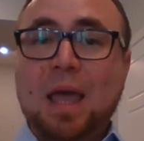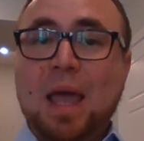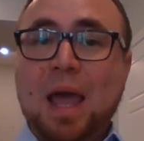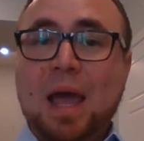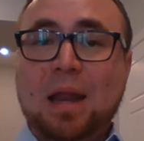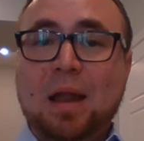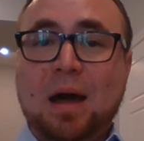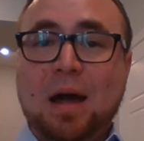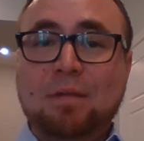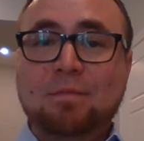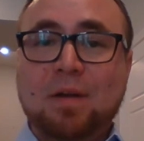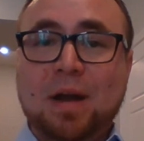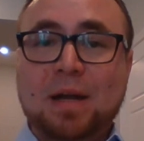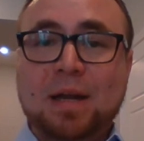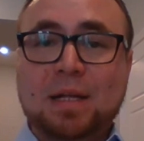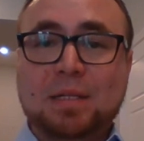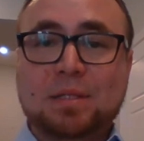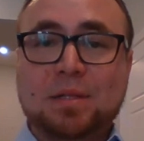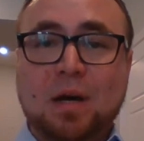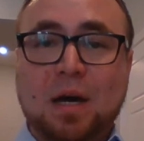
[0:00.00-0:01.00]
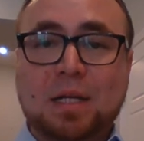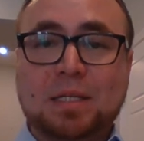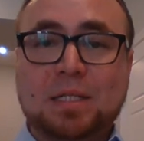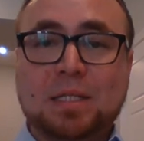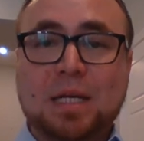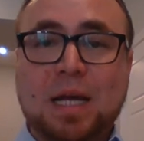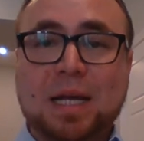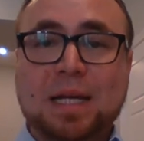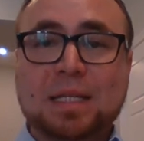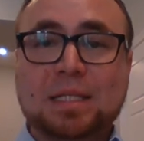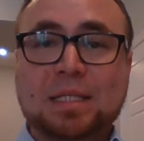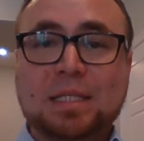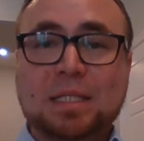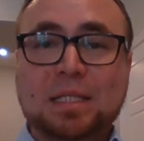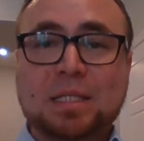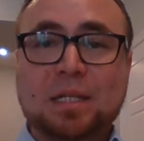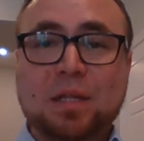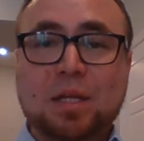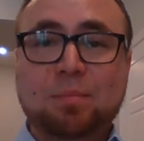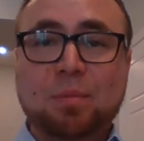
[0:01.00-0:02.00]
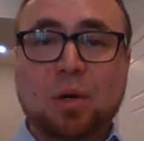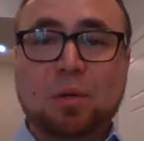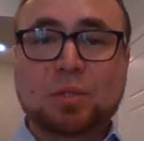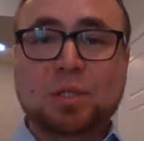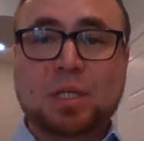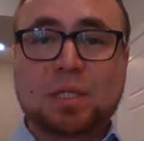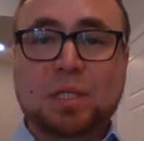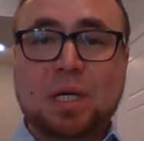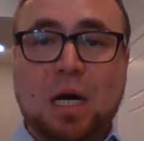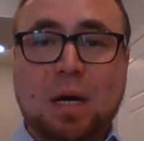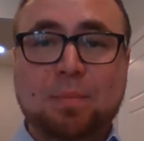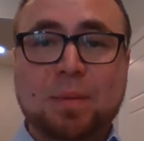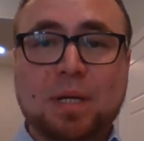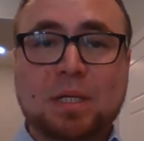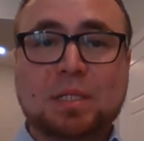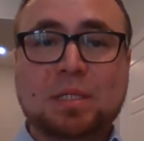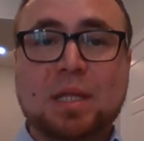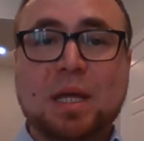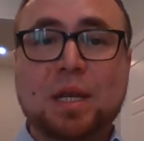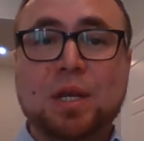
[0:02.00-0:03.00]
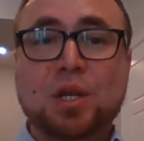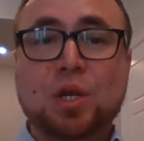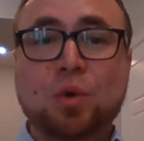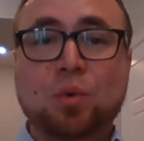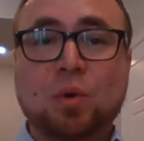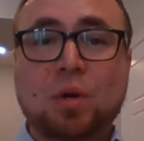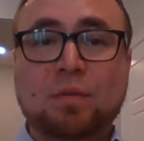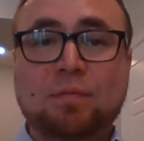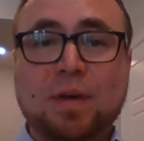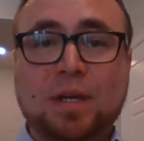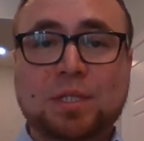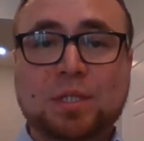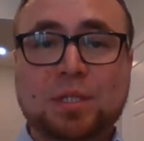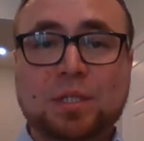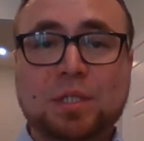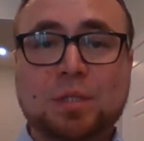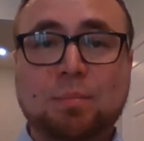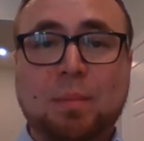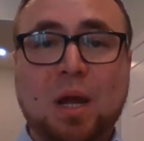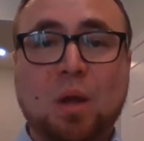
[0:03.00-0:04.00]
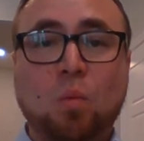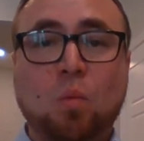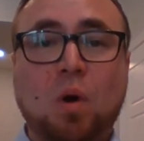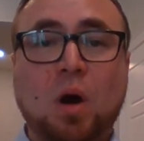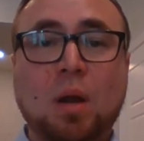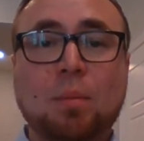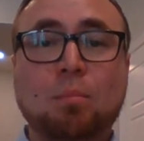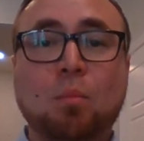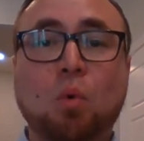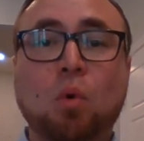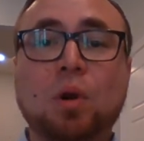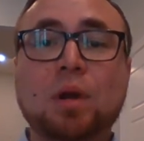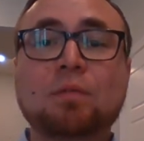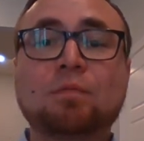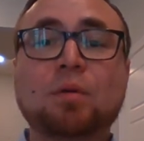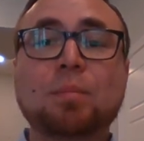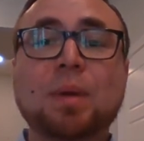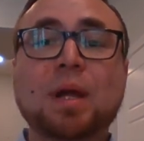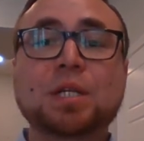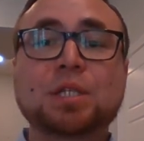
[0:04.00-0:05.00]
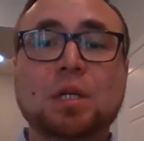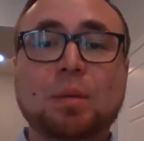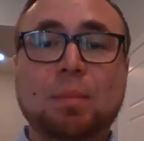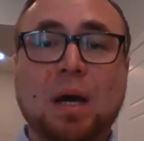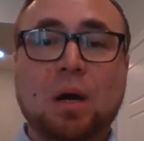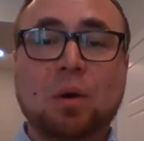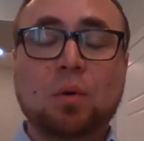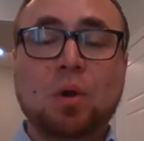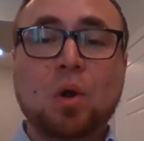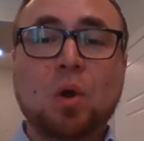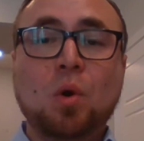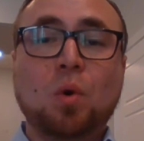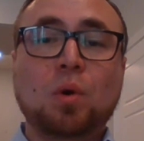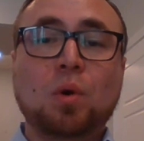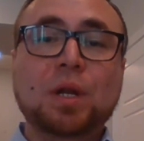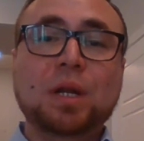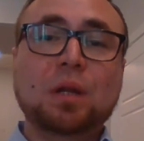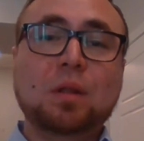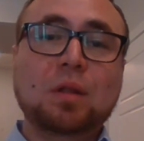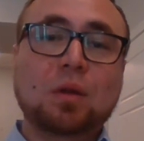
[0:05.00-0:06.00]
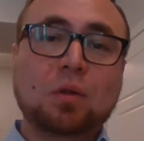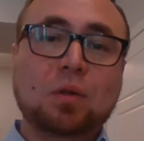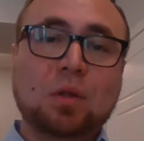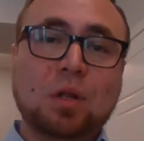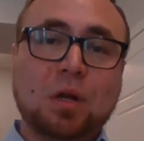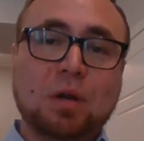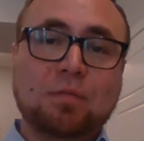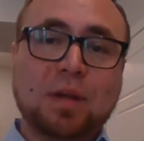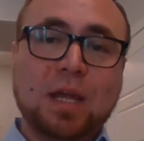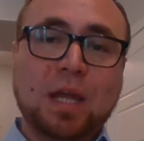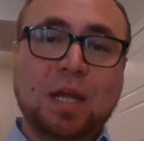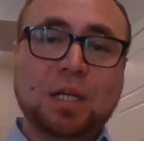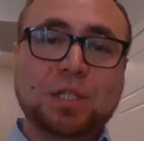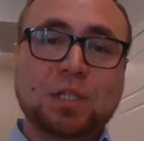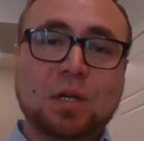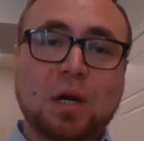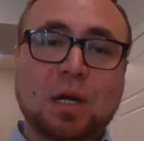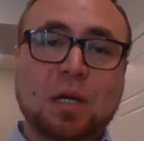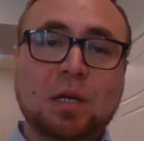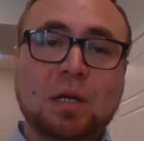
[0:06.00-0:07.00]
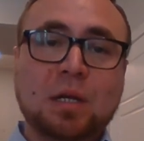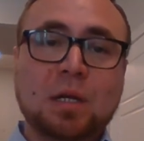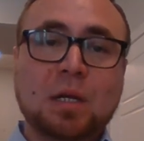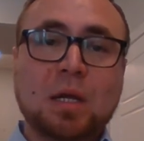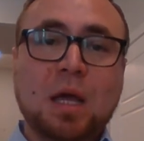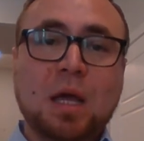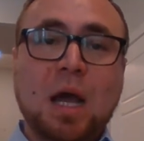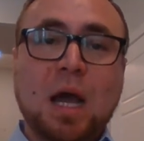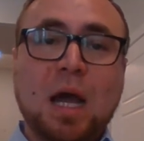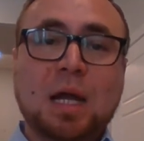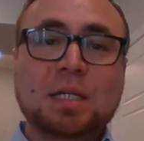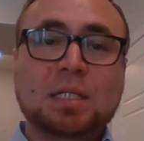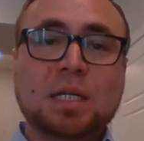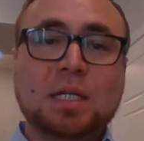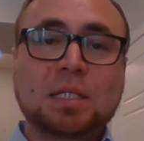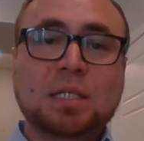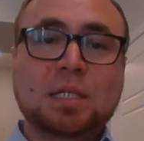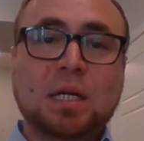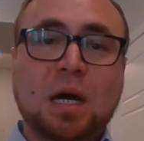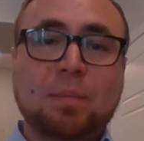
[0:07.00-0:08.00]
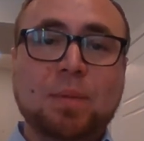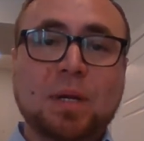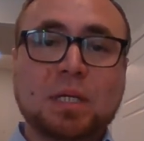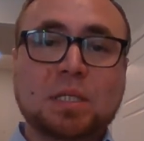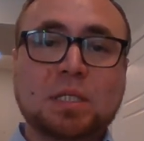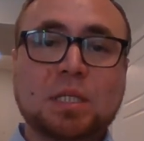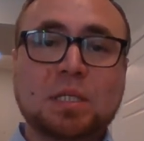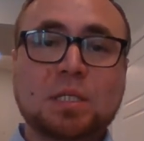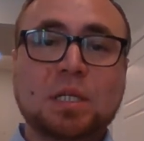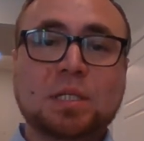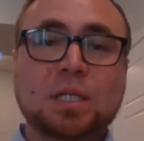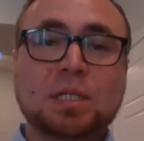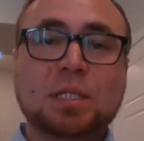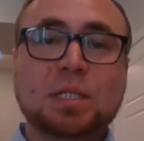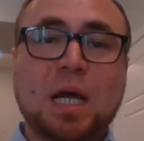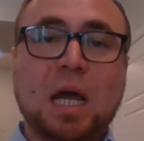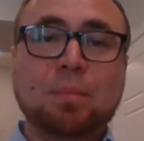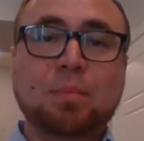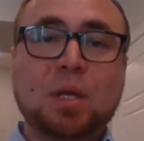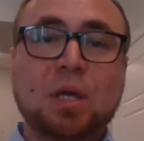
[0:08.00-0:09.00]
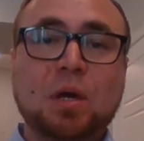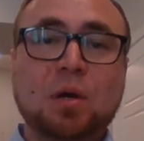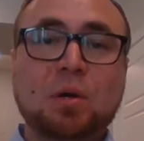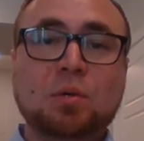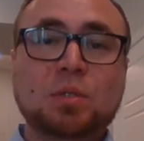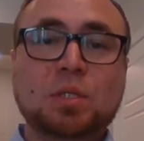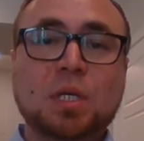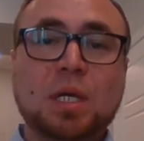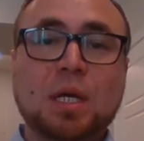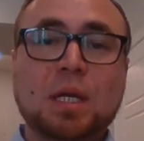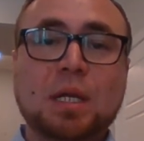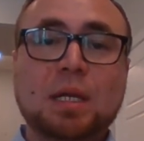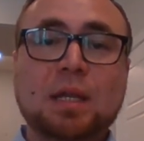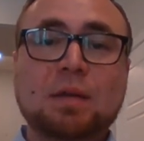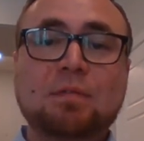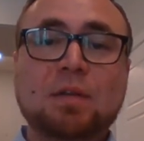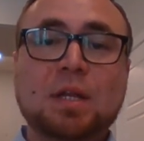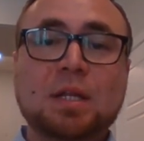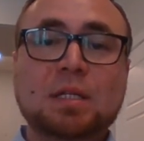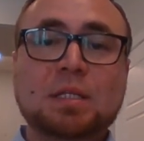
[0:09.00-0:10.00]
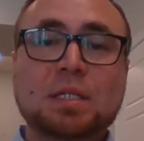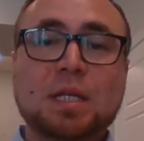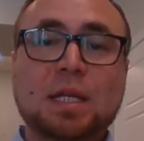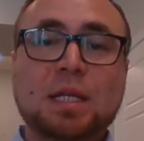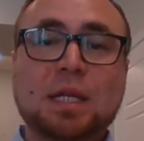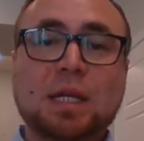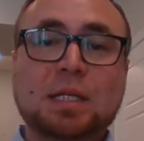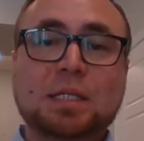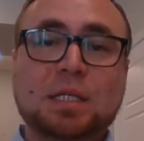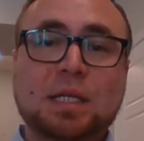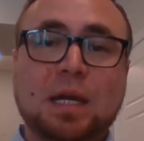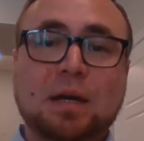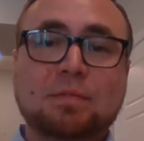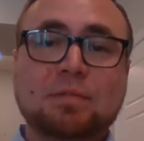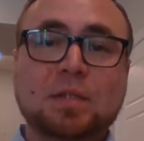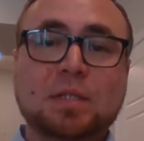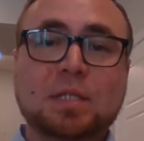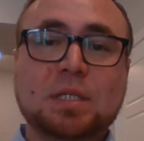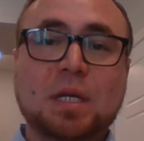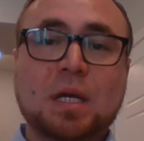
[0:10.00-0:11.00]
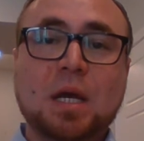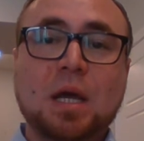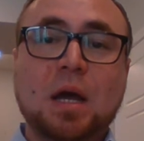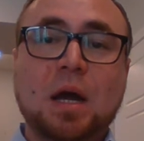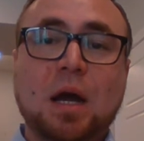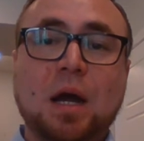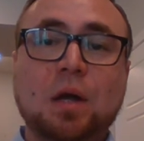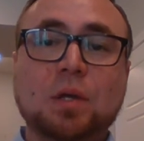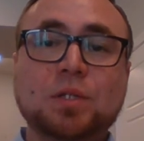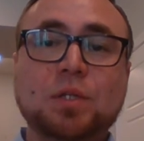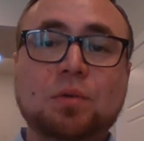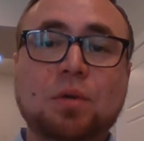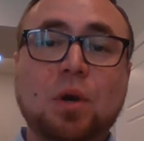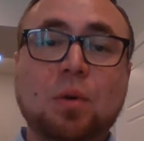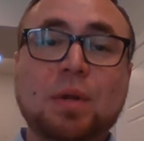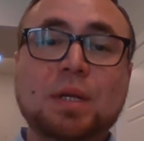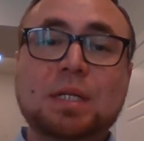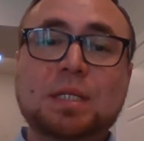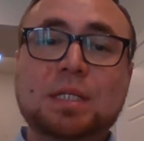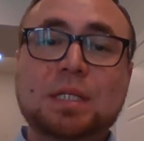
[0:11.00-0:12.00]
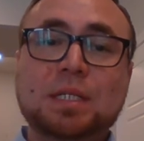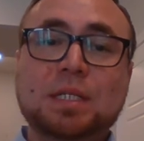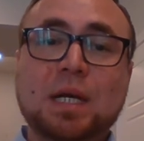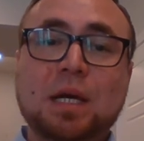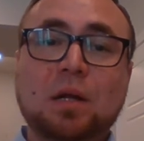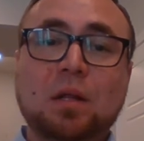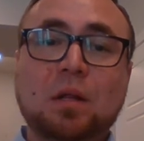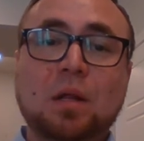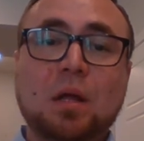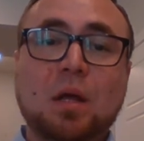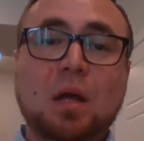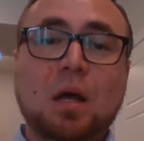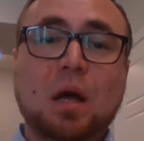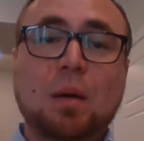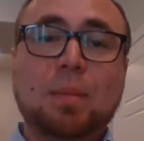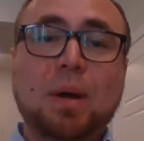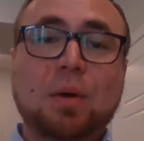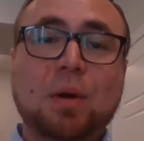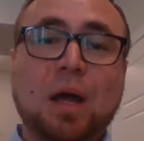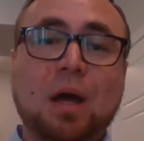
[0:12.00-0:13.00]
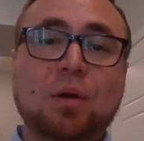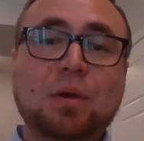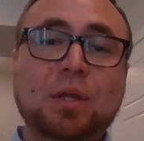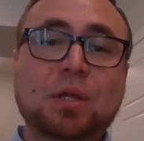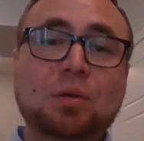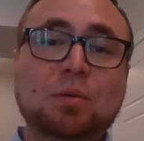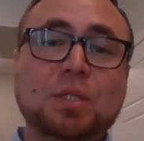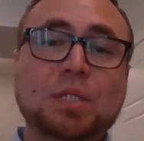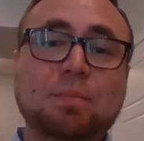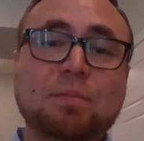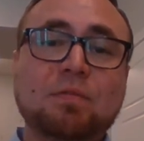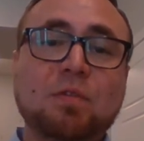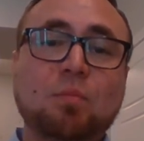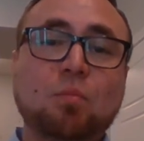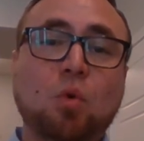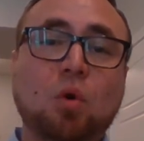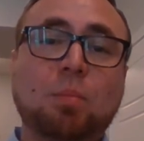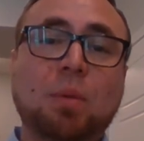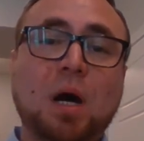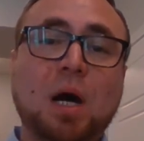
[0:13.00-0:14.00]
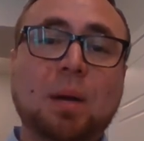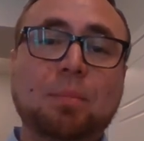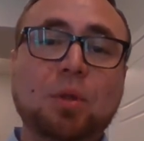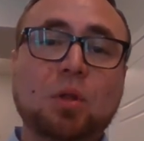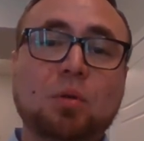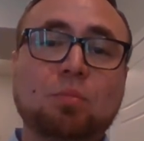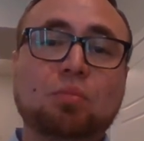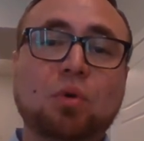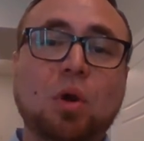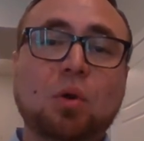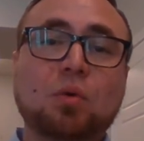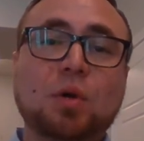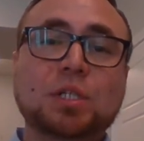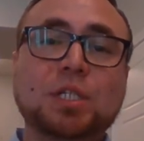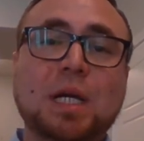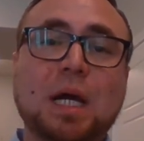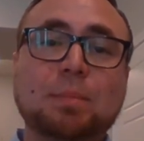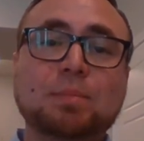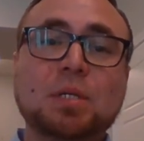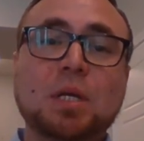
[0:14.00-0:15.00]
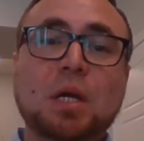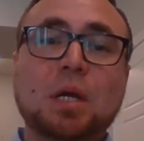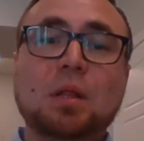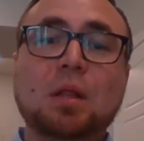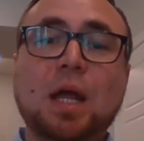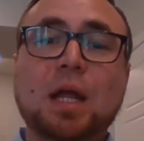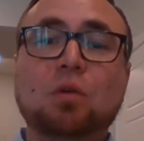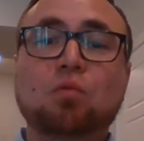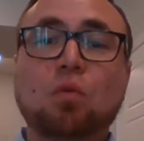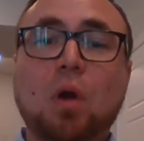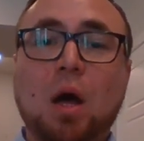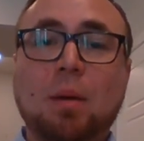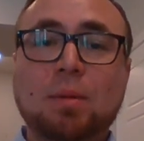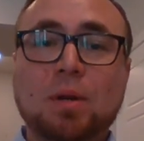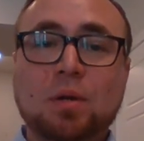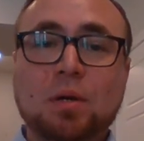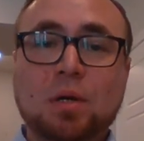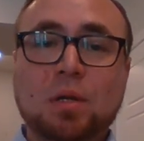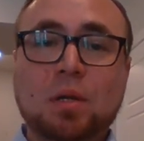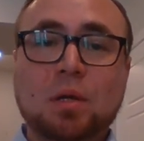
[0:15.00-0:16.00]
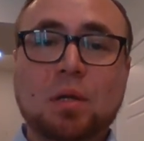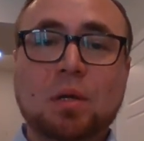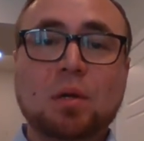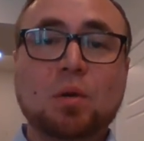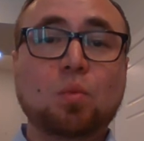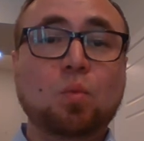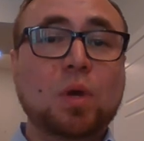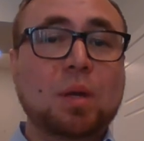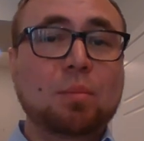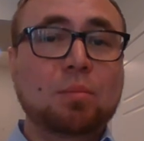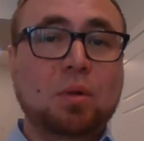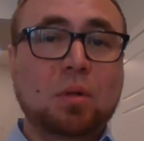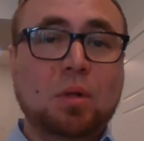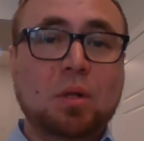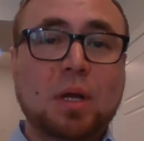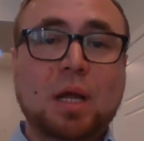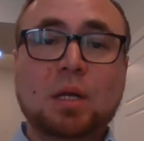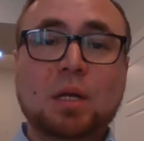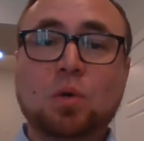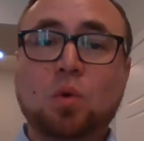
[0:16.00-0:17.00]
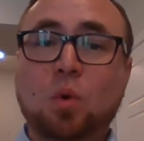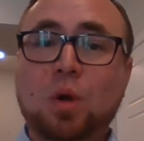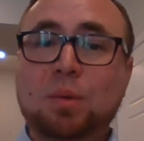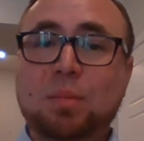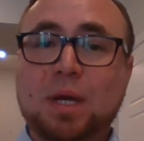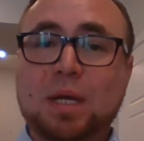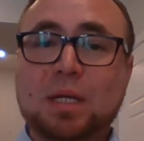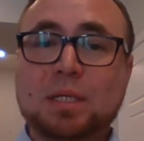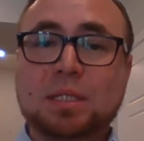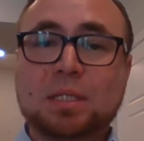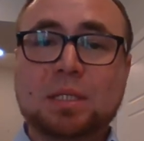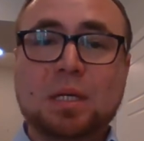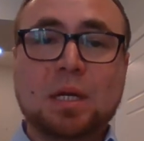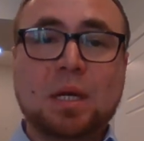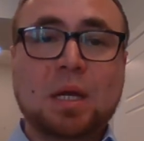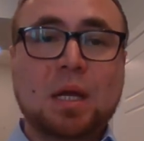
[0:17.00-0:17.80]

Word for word: At High Finance Thoughts, I consistently post on topics that newer investors might want more information about or need a little clarification on. I discuss topics such as I P Os, dividends, and E T Fs. I also go into detail about how to use some of the more popular brokerage apps like Robinhood, Webull, and Coinbase.